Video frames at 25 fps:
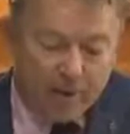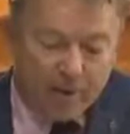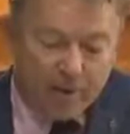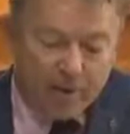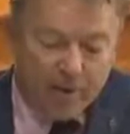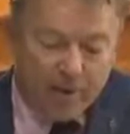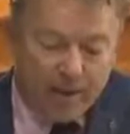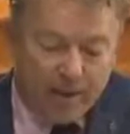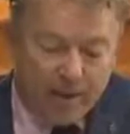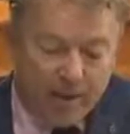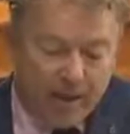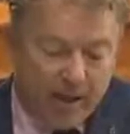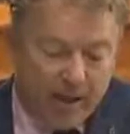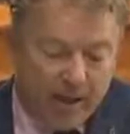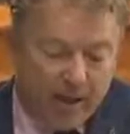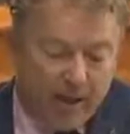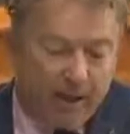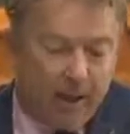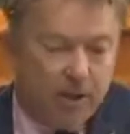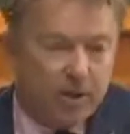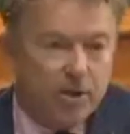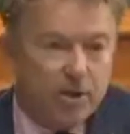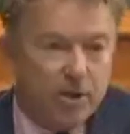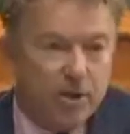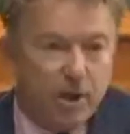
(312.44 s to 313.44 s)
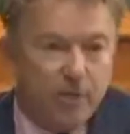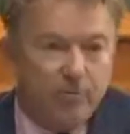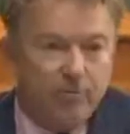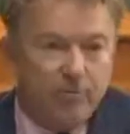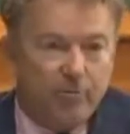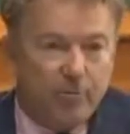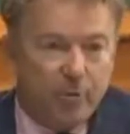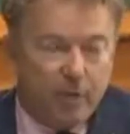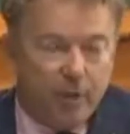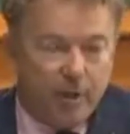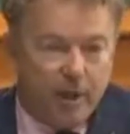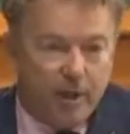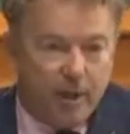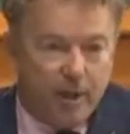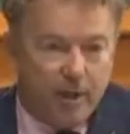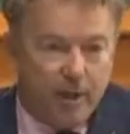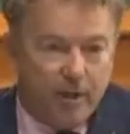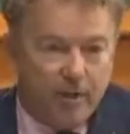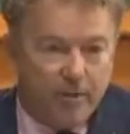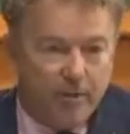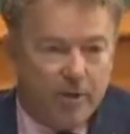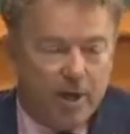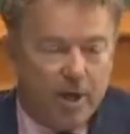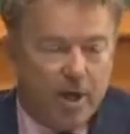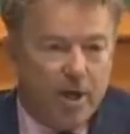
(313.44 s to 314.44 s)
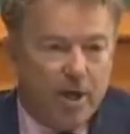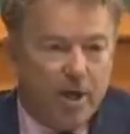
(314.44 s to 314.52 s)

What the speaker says: she said. I had not slept for days.